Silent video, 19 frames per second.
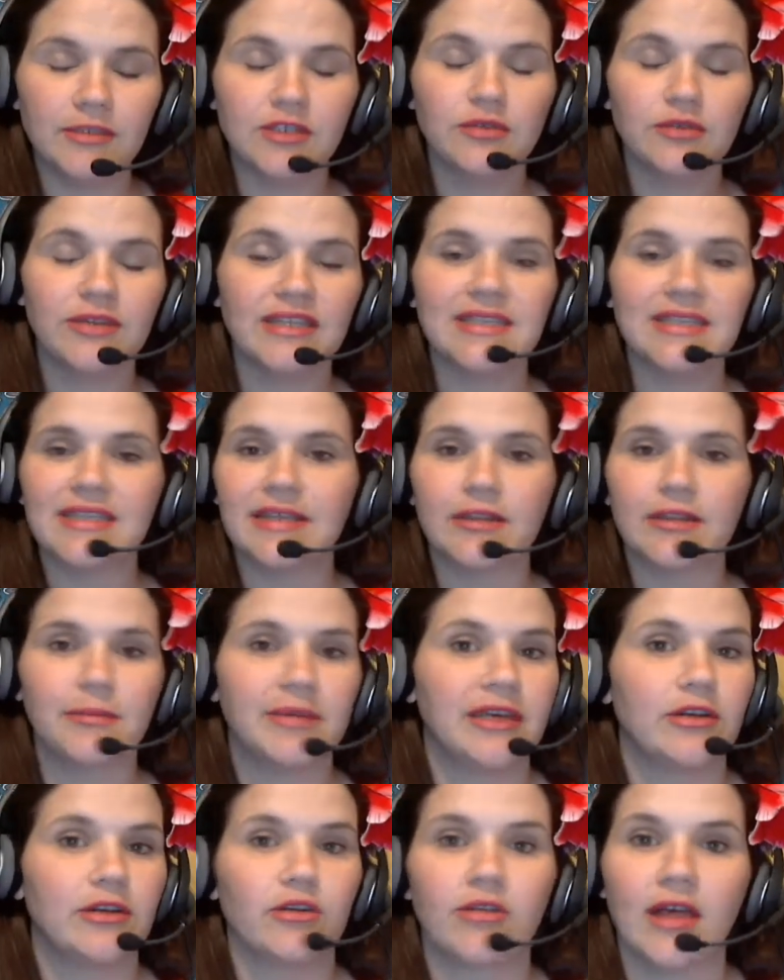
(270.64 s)
students, in the
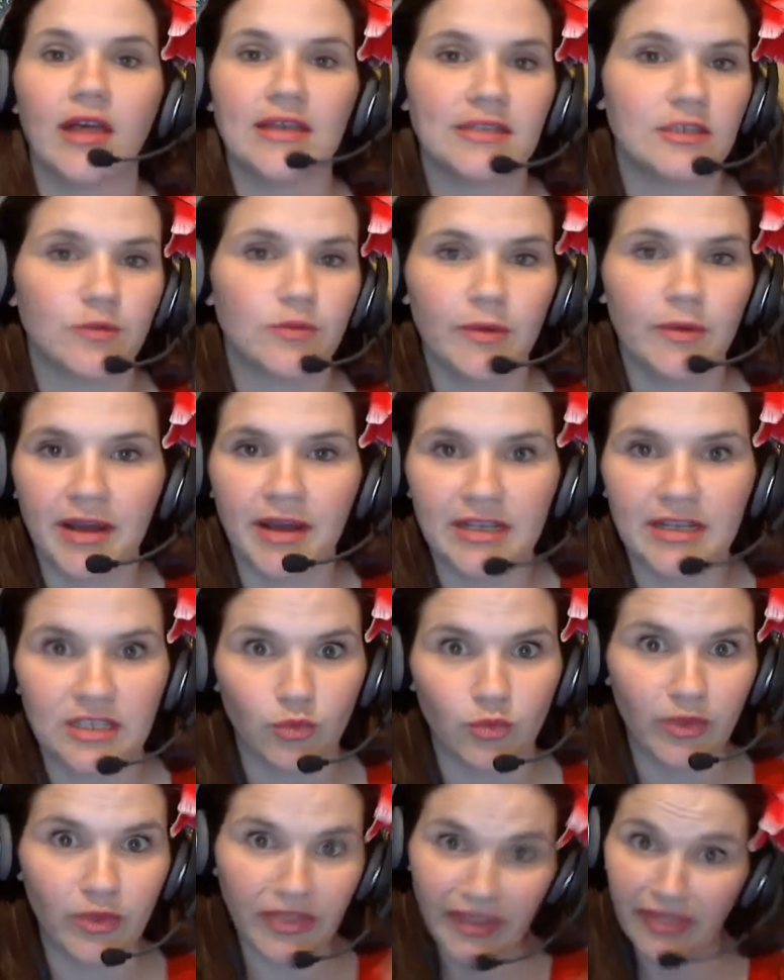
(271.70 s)
beginner classes, we practice
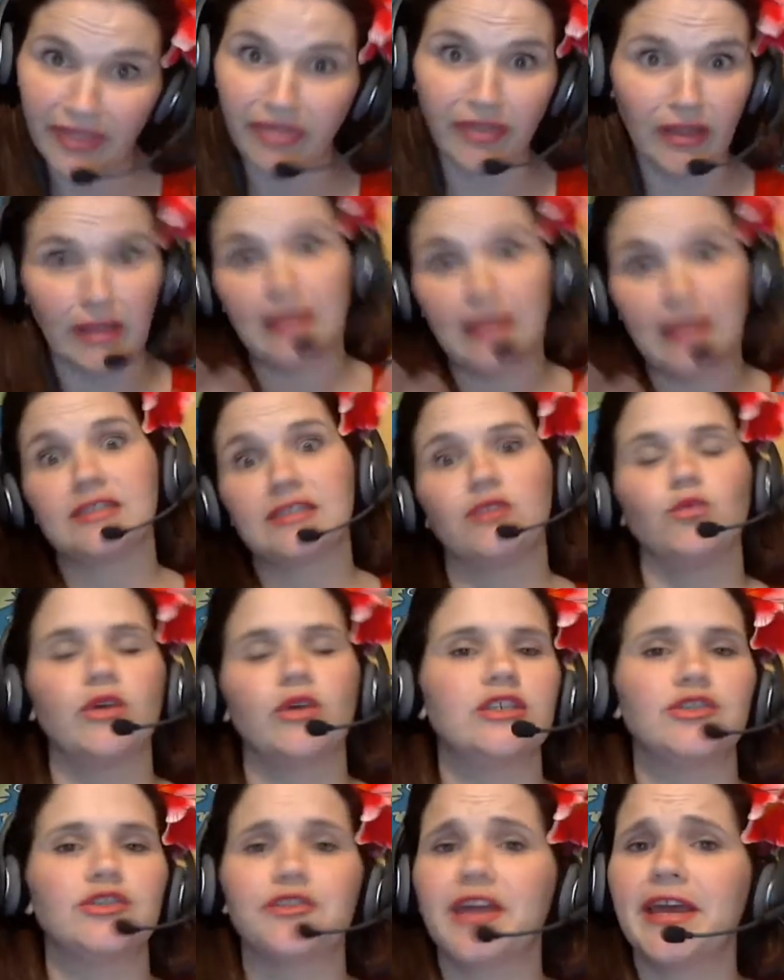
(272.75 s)
within the lesson, what
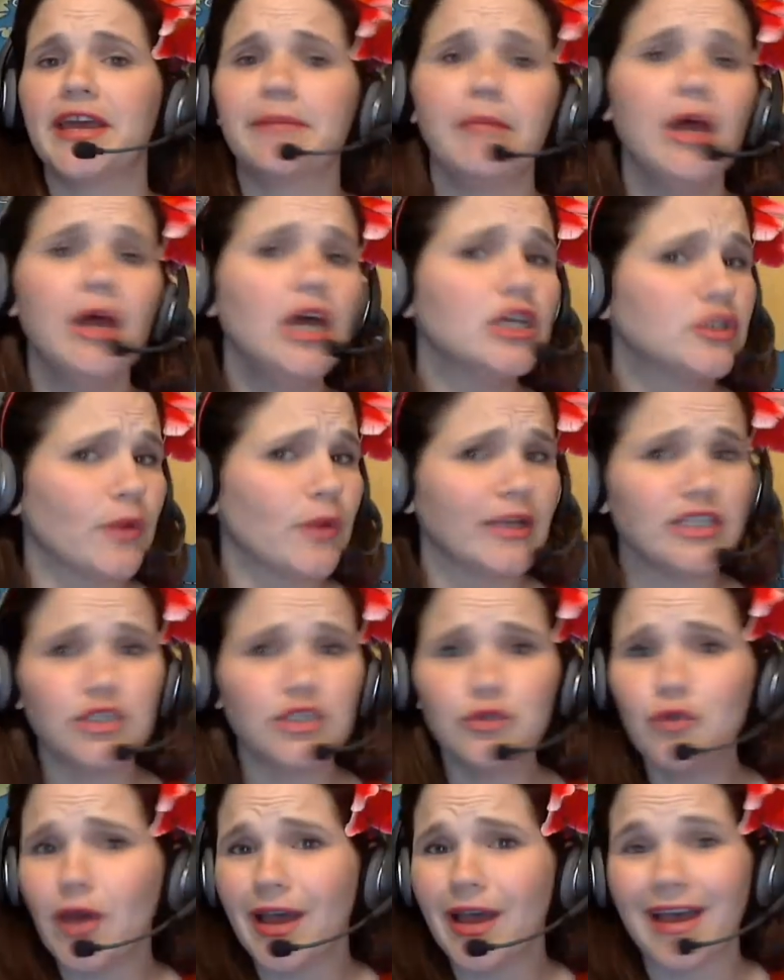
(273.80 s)
is your name? So I
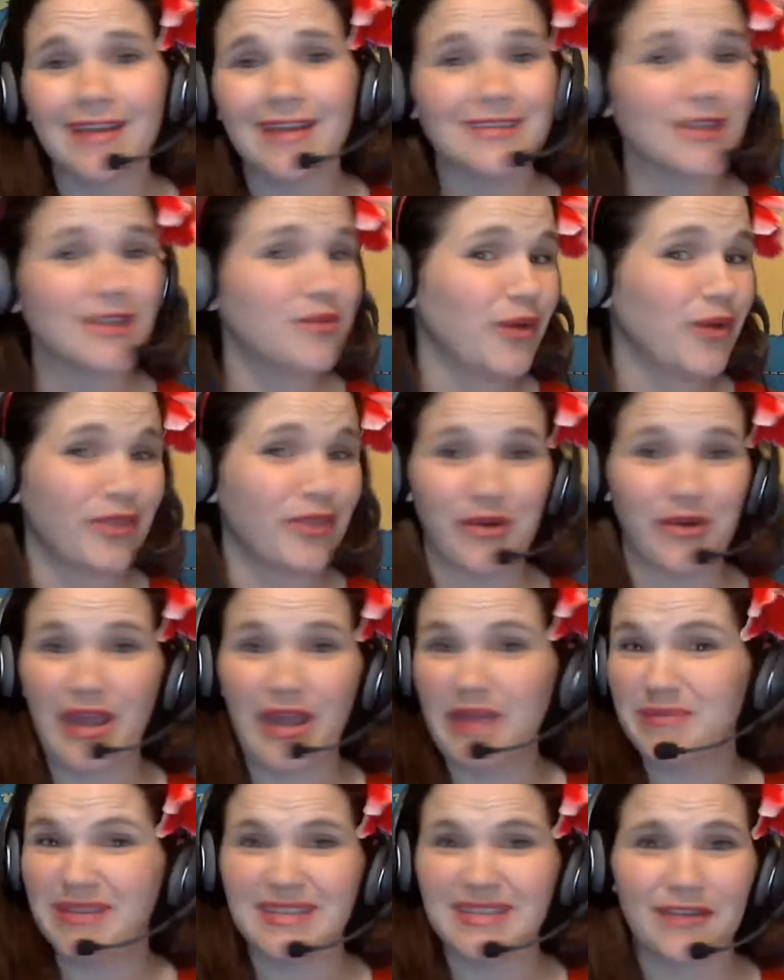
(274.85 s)
do not ask them what their
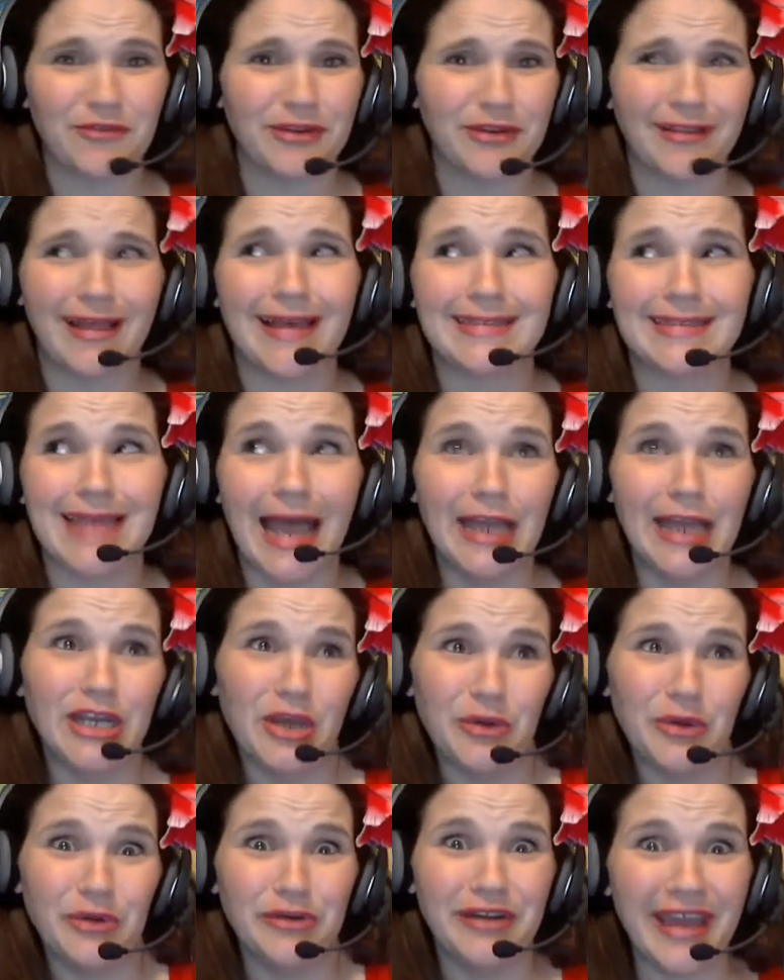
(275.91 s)
name is every class. I
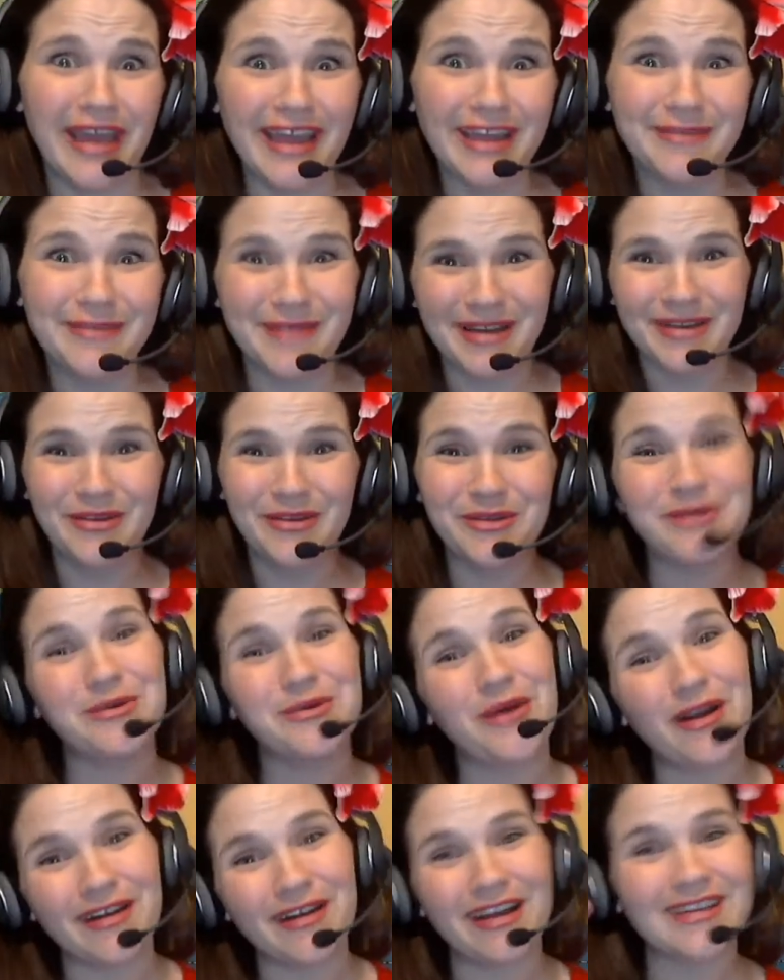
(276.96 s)
know your name. I know who you
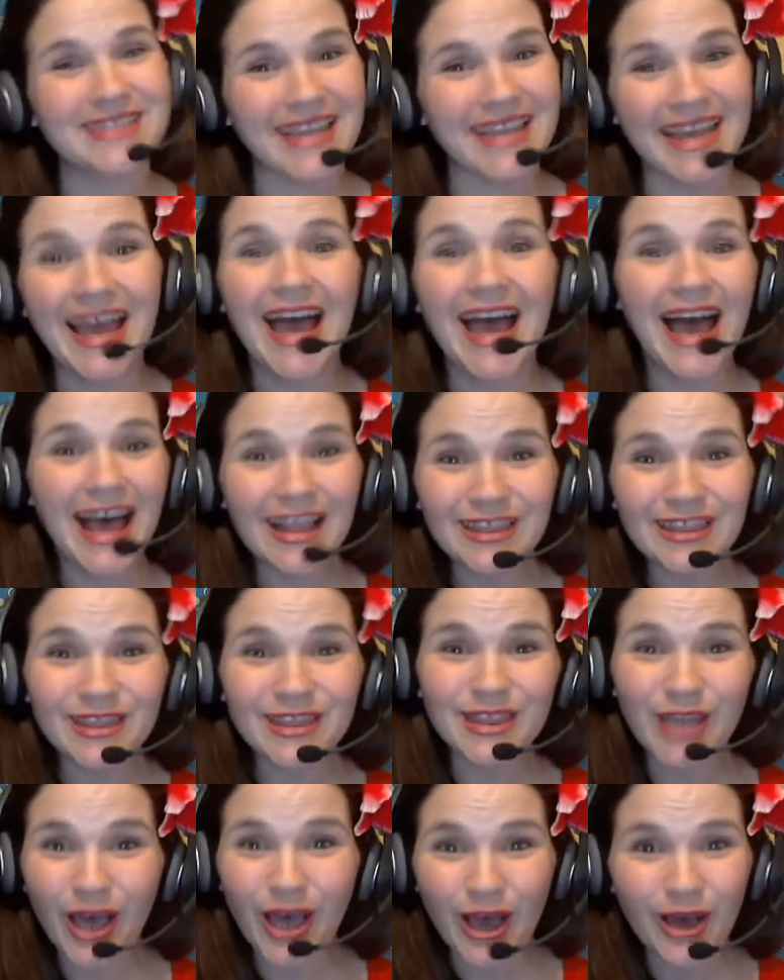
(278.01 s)
are. I'll say,
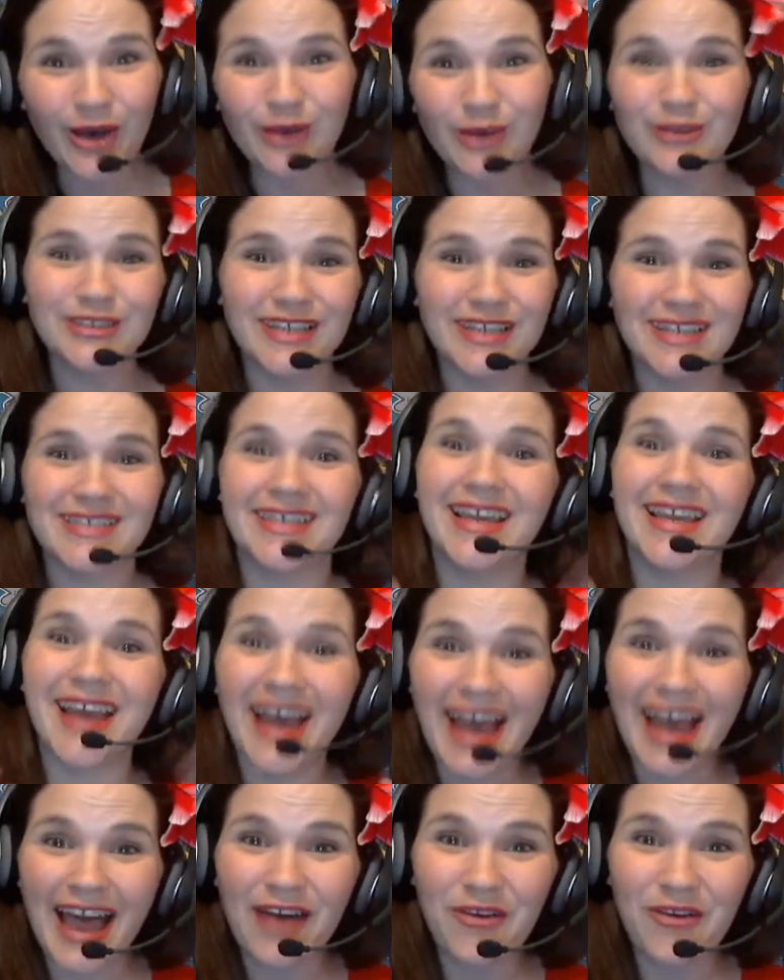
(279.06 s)
hello,
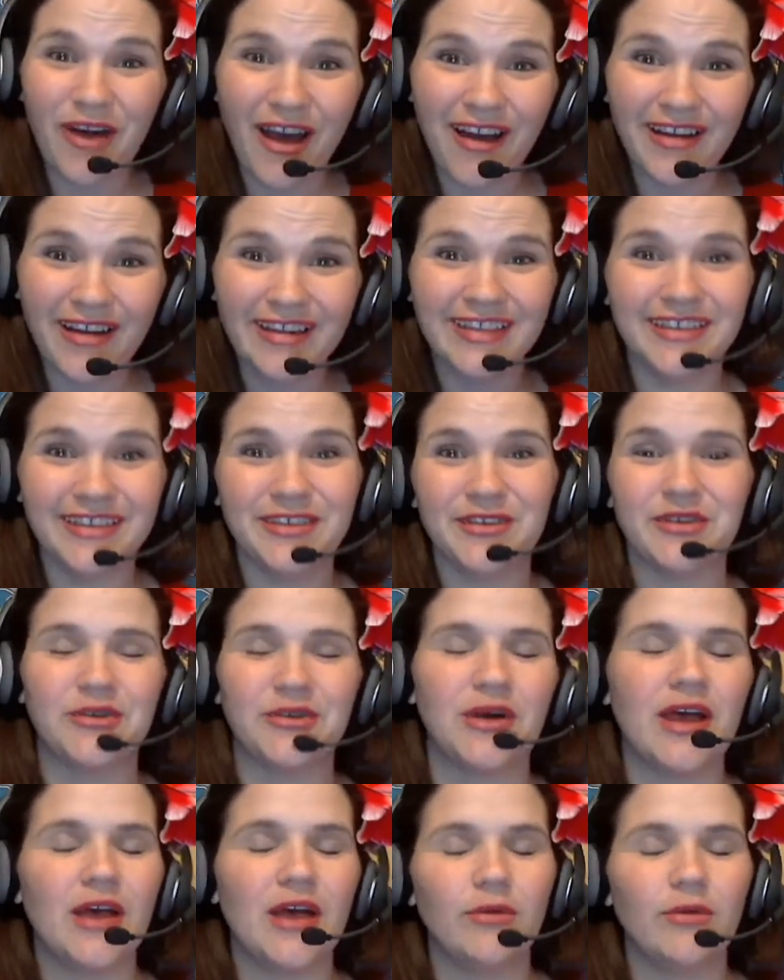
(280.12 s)
Jessica. How are you?